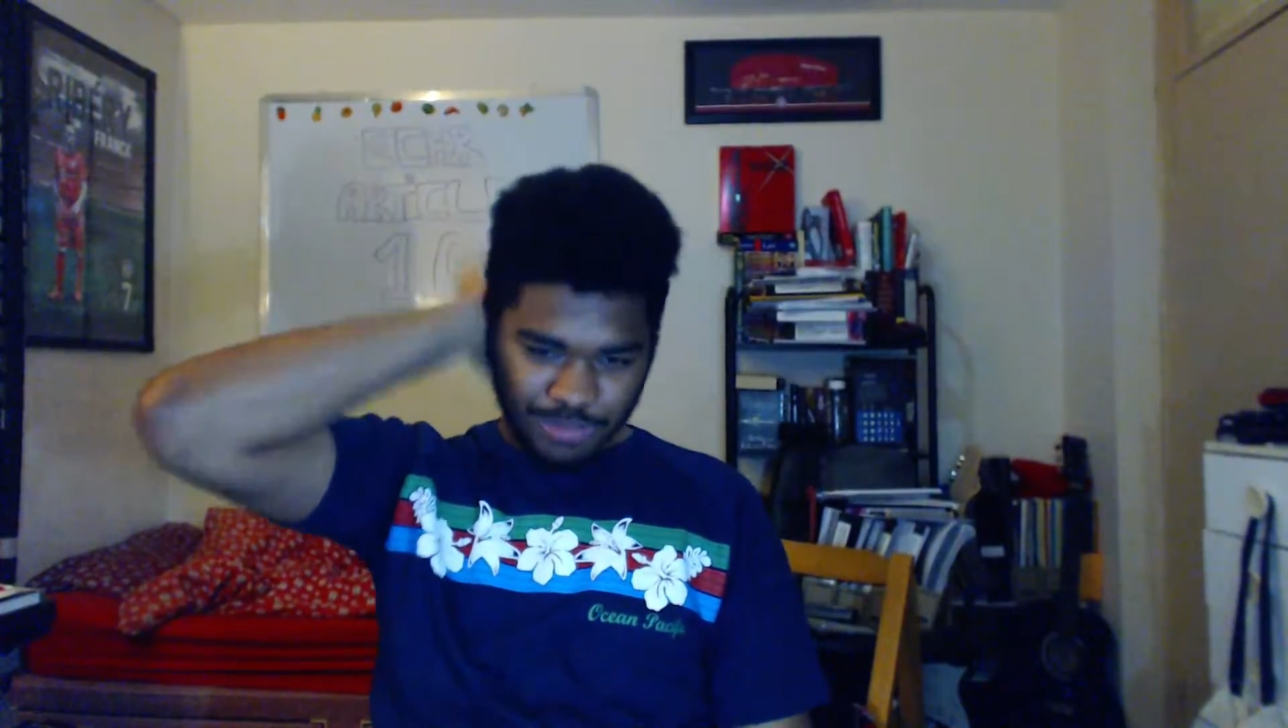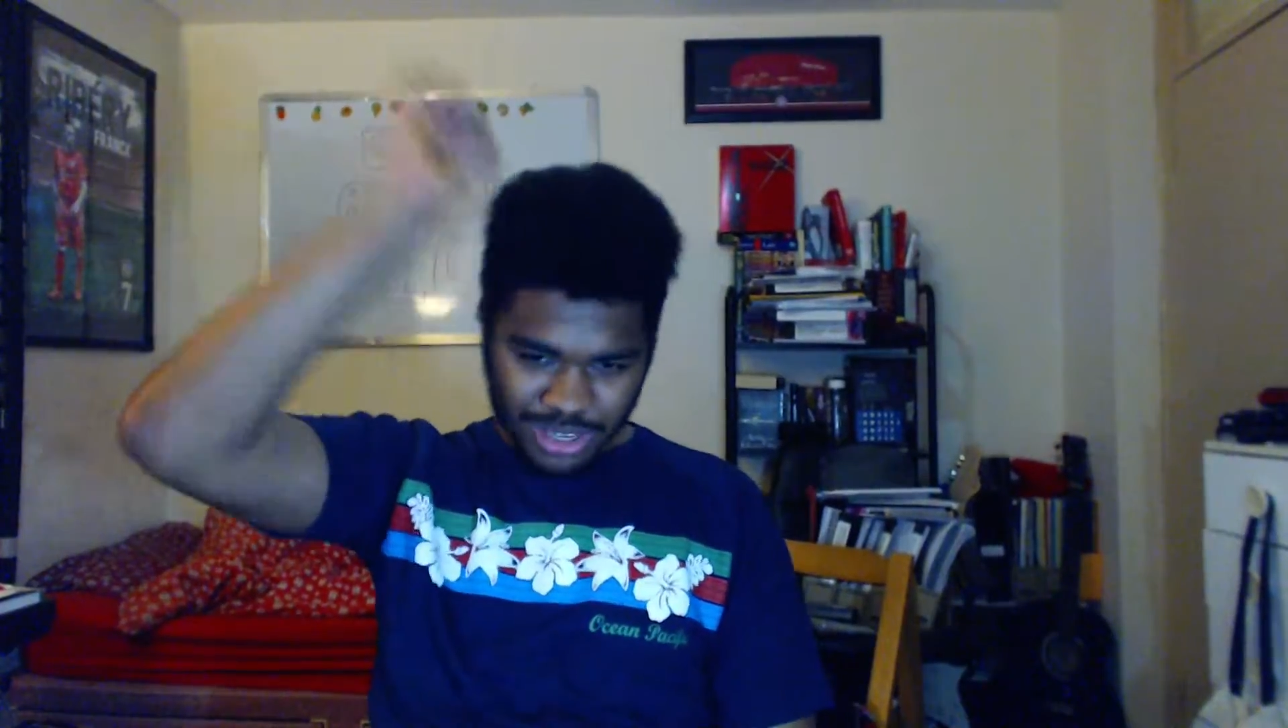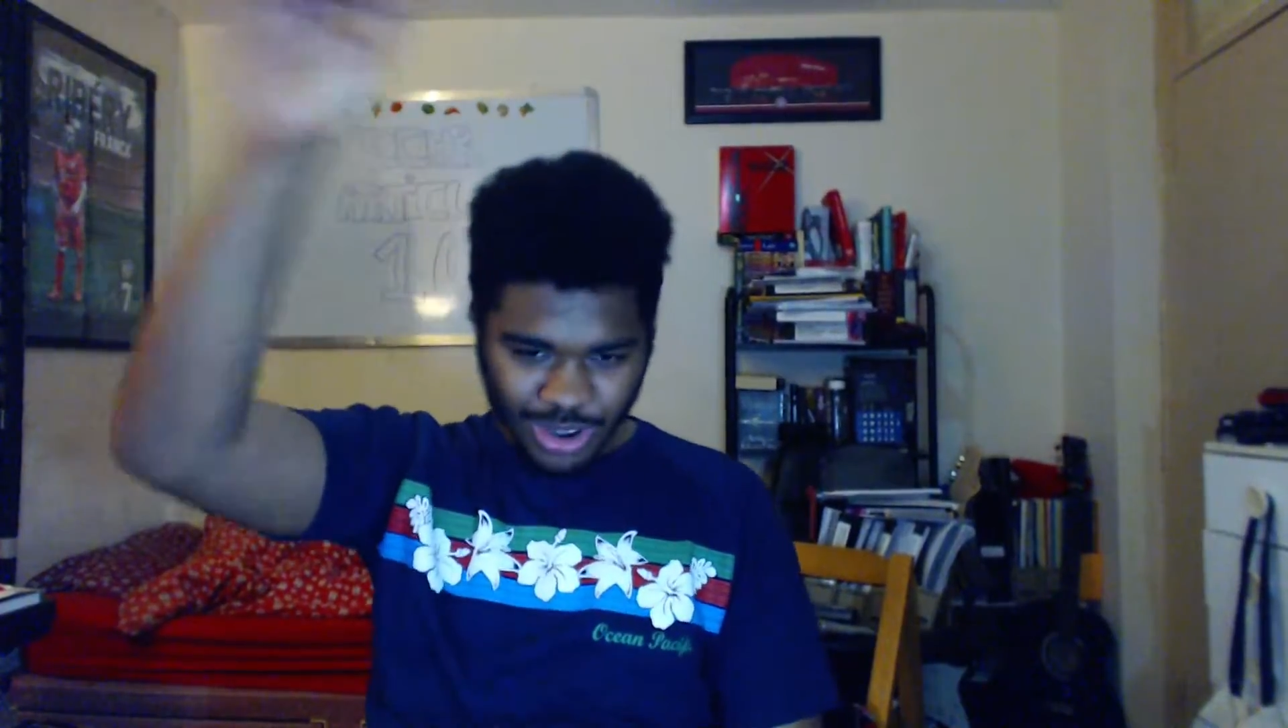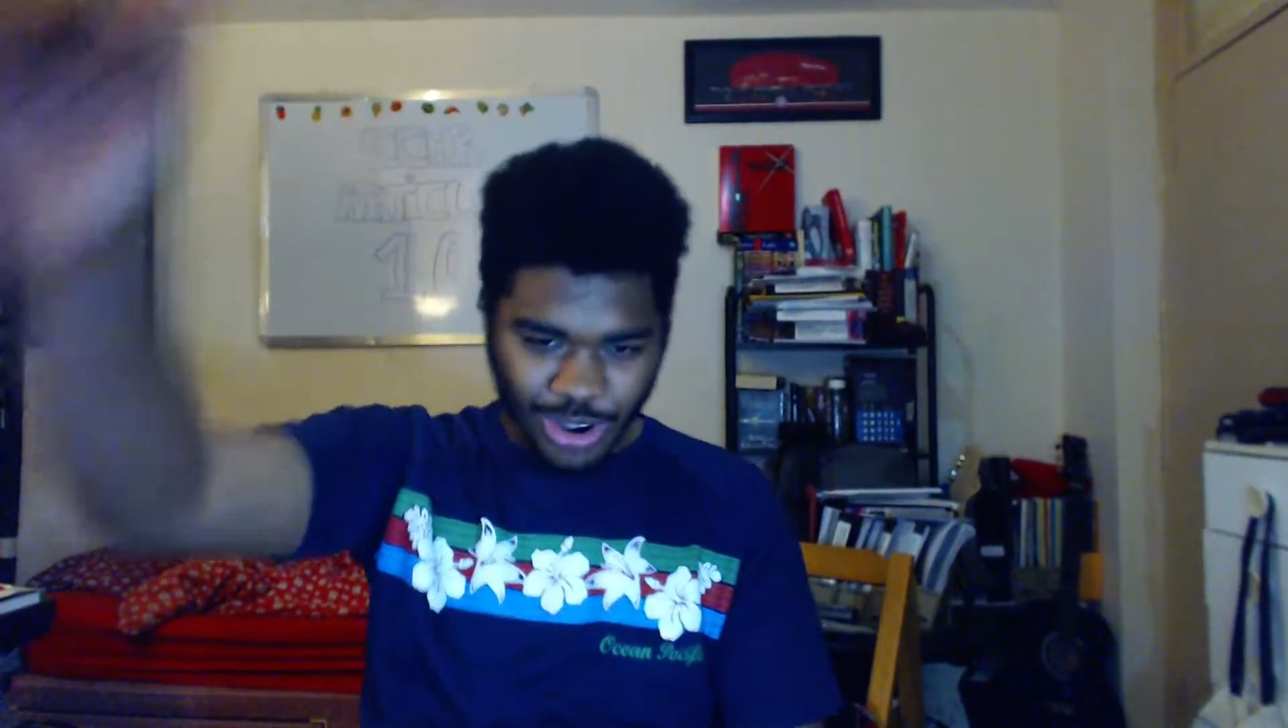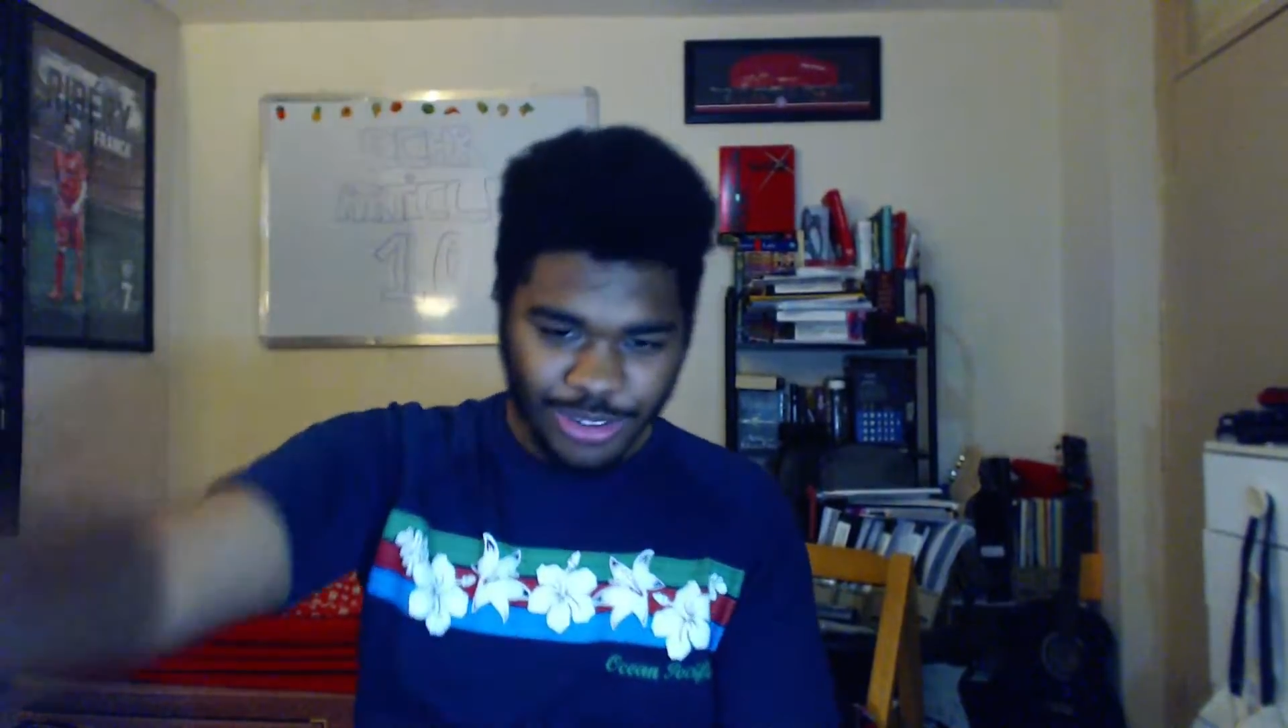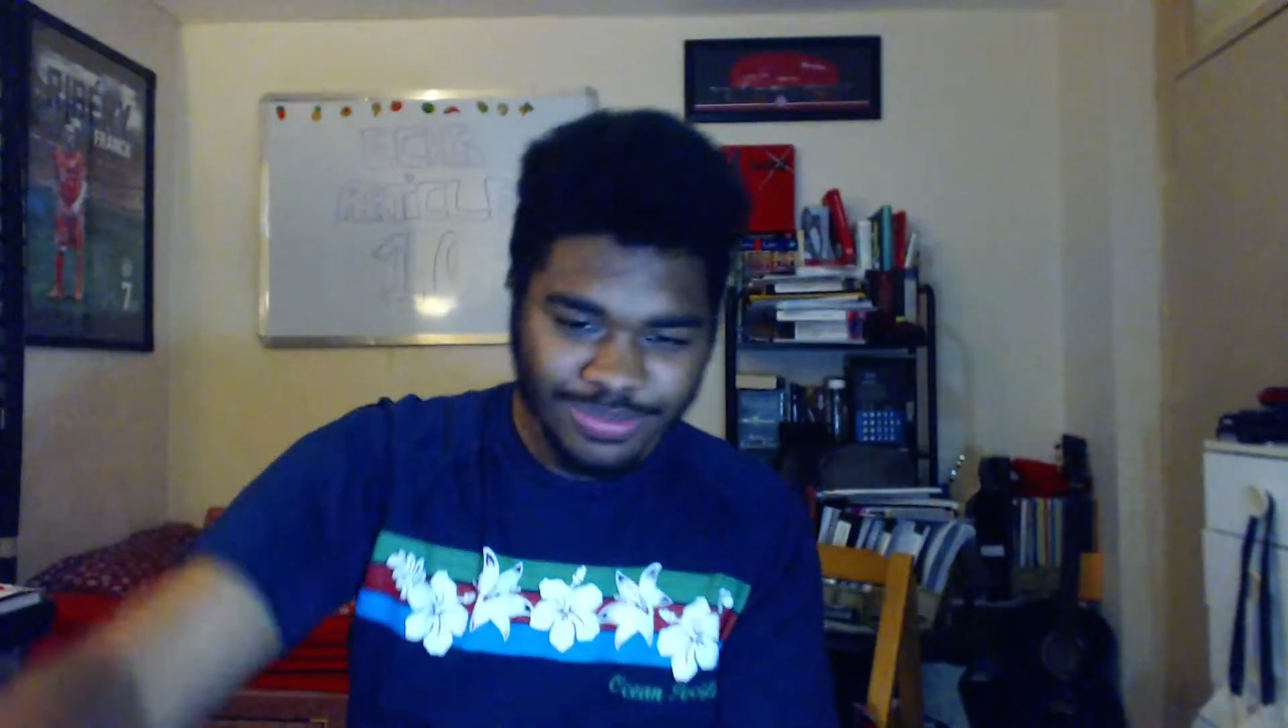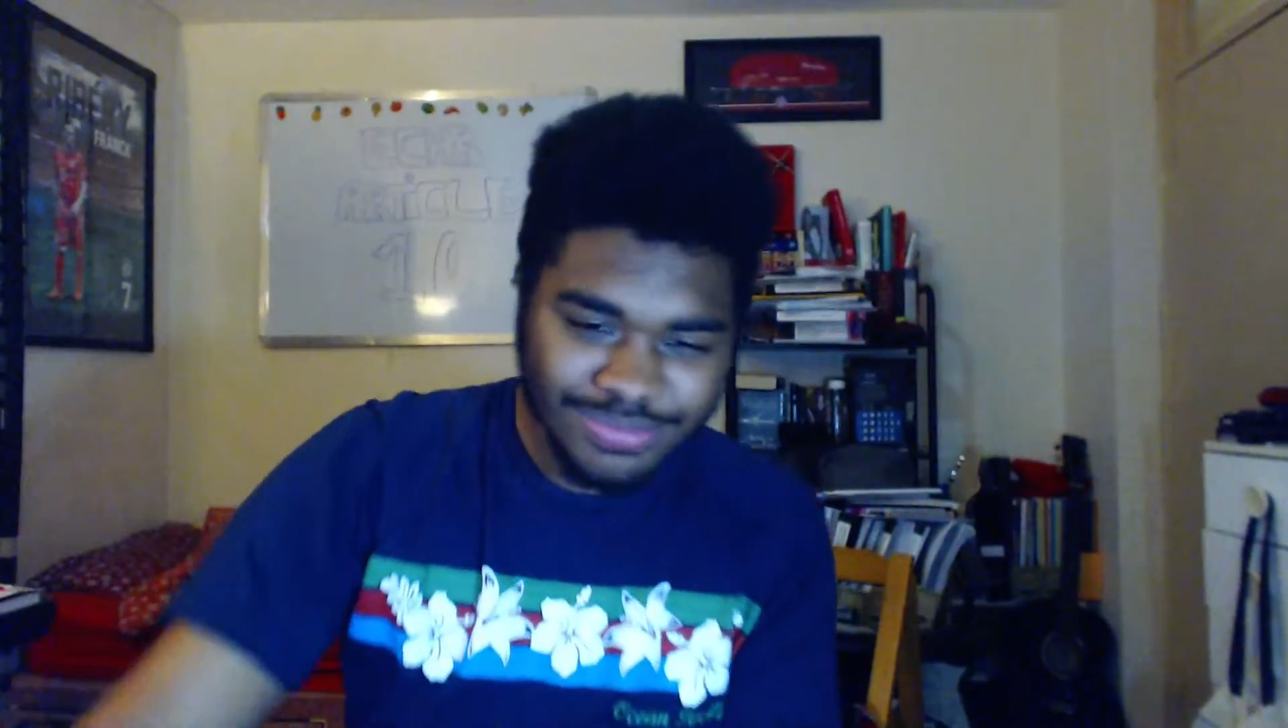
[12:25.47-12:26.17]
pure.